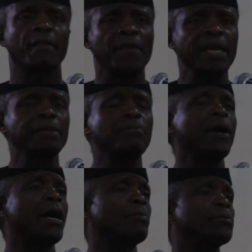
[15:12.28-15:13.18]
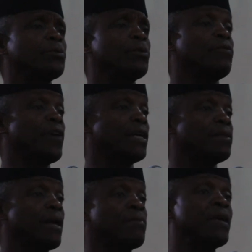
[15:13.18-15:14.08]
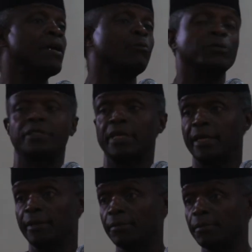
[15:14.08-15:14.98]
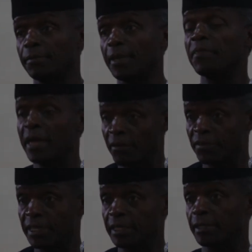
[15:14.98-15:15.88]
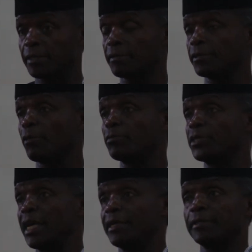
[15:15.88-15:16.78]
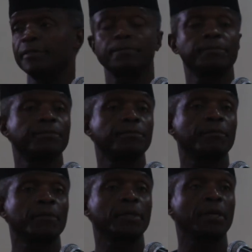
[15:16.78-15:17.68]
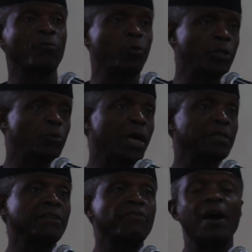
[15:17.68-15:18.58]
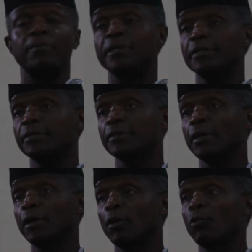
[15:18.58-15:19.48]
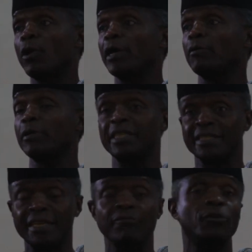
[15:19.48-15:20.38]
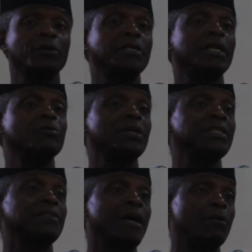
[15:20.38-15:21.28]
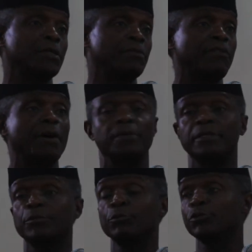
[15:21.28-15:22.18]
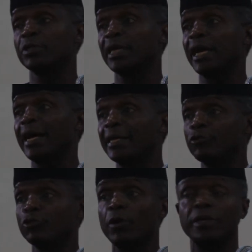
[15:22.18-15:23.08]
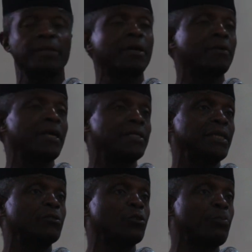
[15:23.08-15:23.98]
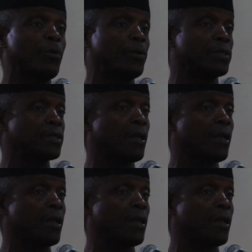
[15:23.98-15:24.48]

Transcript: then perhaps we will find that they will say that they have seen some change. If we were to ask the farmers, who are the 720,000 farmers who today are enjoying the credit and support